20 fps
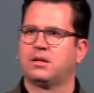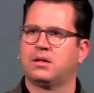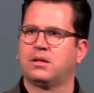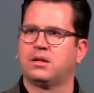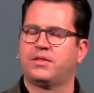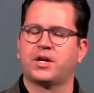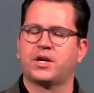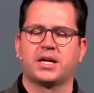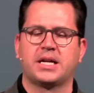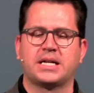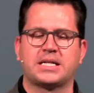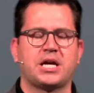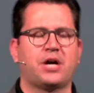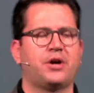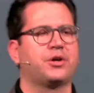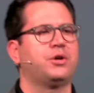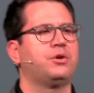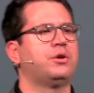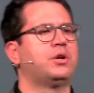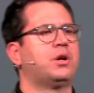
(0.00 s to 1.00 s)
They're going to tell
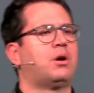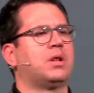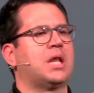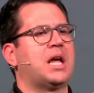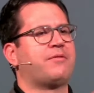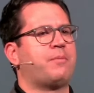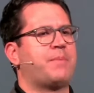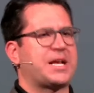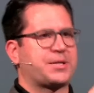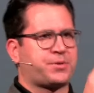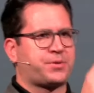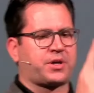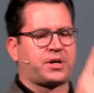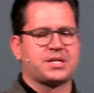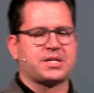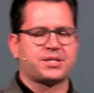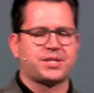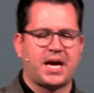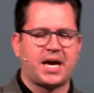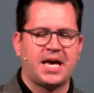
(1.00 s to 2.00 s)
you you don't love them. That's what they're going
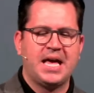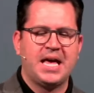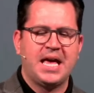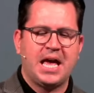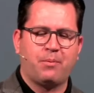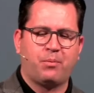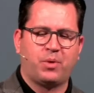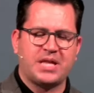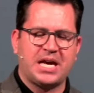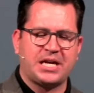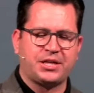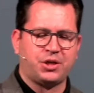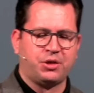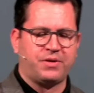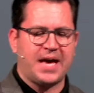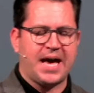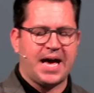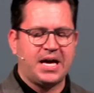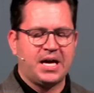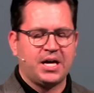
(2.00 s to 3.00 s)
to say. And when they do
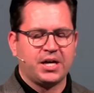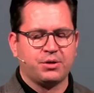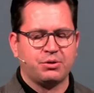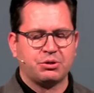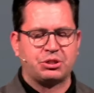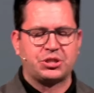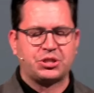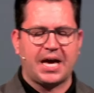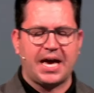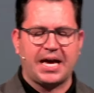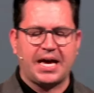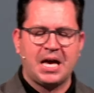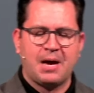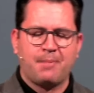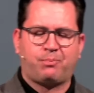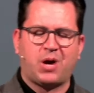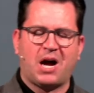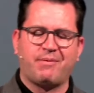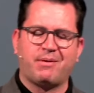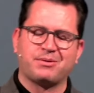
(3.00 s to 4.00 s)
that, you say,
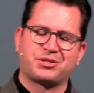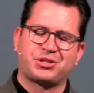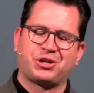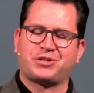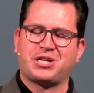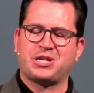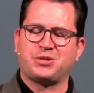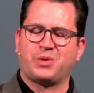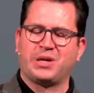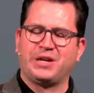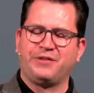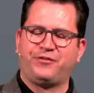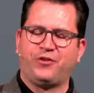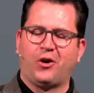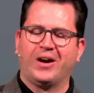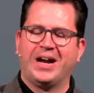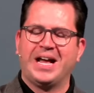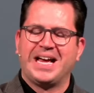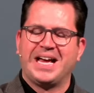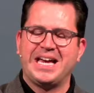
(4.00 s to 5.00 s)
Proverbs 13:24,
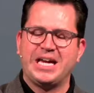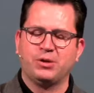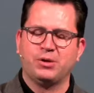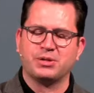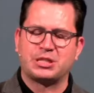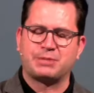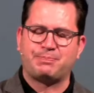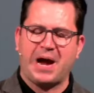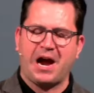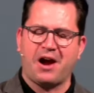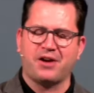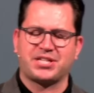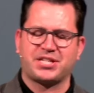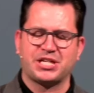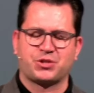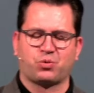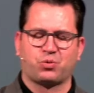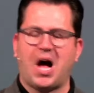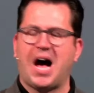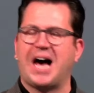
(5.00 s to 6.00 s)
he who spares his
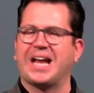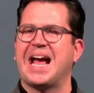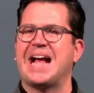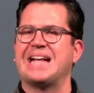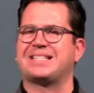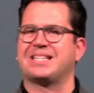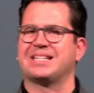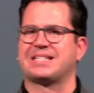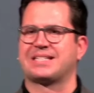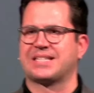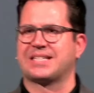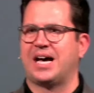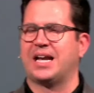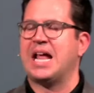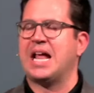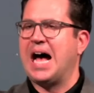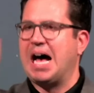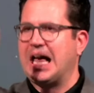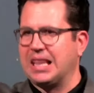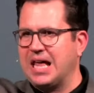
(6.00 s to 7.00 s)
rod hates his son.
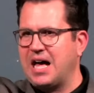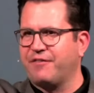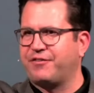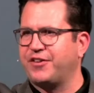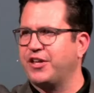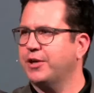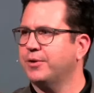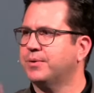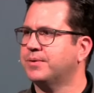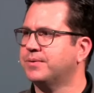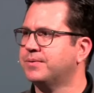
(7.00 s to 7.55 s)
I love you.